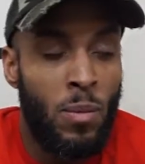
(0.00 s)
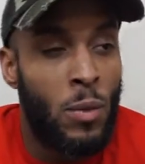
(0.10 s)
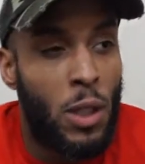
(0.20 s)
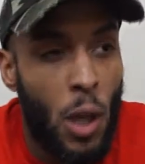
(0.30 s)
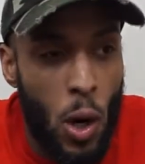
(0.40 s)

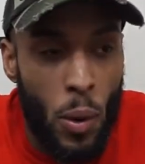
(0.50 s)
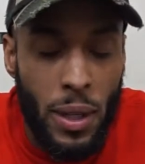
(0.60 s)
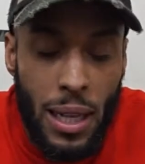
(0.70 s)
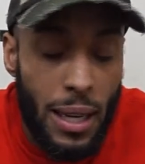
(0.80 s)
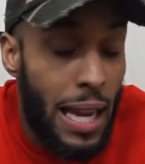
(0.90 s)

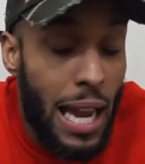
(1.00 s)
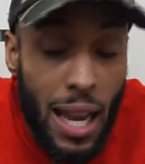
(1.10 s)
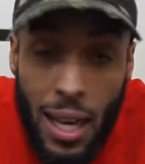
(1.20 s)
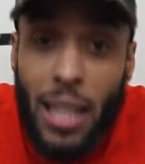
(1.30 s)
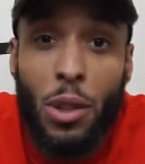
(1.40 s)
So,
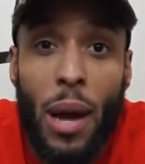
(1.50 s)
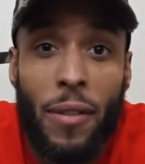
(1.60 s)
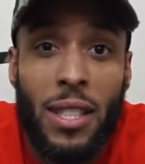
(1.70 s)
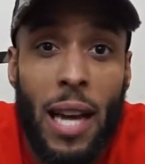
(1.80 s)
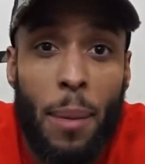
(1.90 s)
unless you
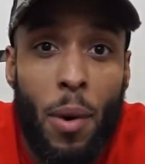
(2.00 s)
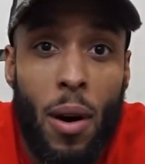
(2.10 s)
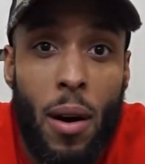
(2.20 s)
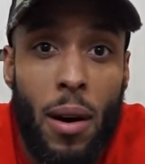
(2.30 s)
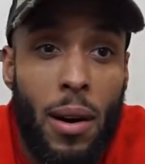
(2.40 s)
have a Type
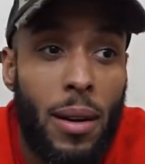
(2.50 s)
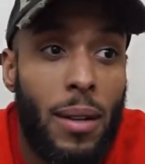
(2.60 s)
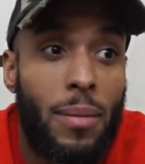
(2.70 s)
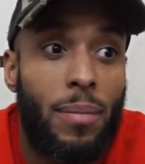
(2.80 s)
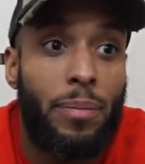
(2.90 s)
R,
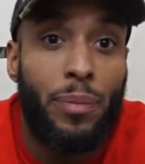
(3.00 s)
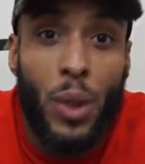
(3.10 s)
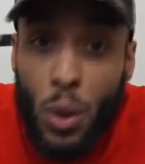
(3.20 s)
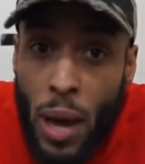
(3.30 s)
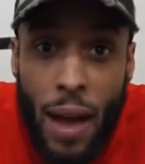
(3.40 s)

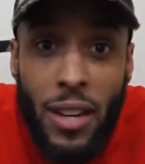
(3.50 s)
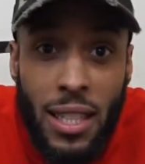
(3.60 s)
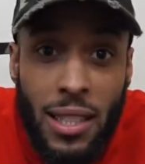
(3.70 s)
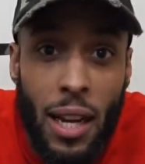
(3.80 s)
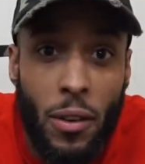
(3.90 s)
you have
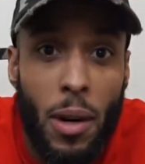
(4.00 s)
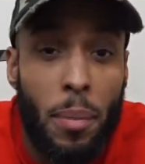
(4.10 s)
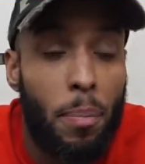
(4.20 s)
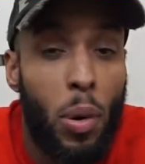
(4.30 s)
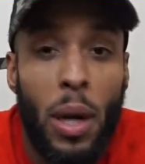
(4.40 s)
an Integra.
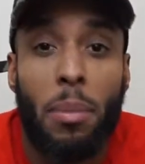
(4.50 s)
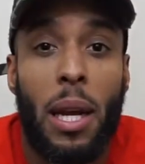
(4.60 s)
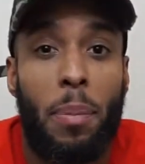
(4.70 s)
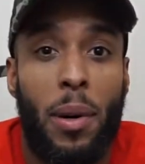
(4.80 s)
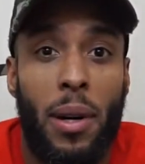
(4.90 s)
Point
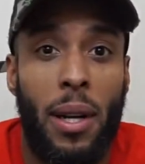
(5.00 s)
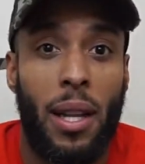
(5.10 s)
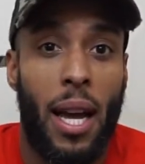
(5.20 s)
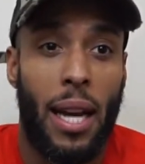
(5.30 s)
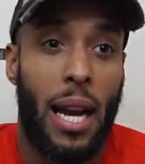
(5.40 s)
blank, period.
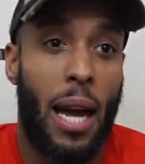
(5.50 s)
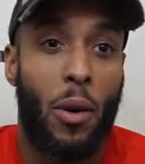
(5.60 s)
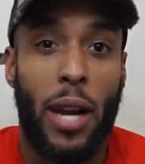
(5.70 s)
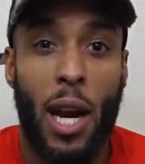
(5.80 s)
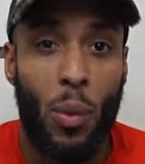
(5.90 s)
Like, I
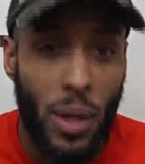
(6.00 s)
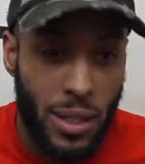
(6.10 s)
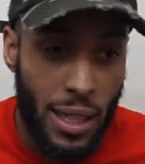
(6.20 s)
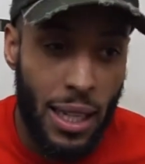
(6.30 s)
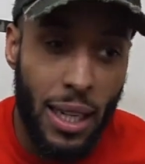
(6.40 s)
don't care
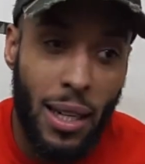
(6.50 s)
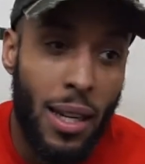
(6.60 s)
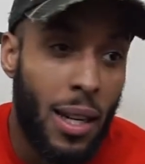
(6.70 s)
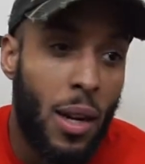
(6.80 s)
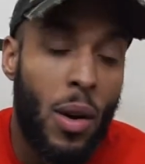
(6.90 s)
what's in it,
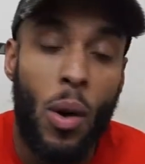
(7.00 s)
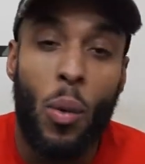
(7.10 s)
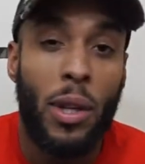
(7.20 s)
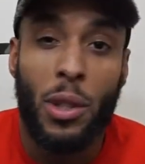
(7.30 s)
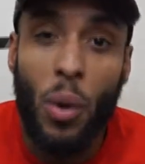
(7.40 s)

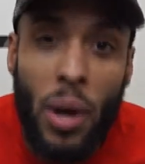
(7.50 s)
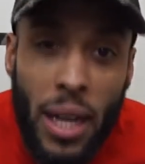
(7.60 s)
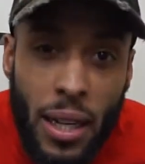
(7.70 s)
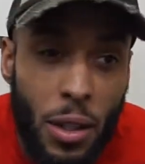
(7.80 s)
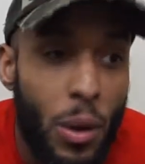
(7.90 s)
what's on
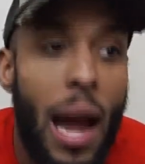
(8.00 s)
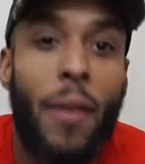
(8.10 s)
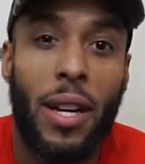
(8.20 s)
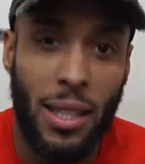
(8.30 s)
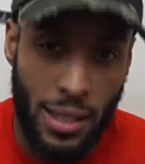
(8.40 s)
it, you
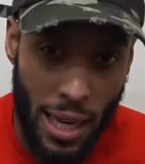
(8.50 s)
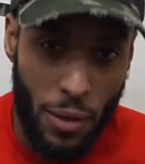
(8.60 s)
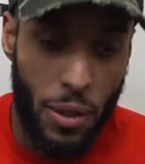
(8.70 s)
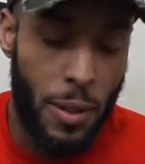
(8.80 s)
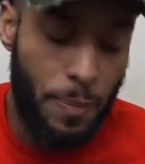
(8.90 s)
have an
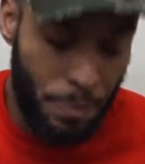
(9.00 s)
Integra.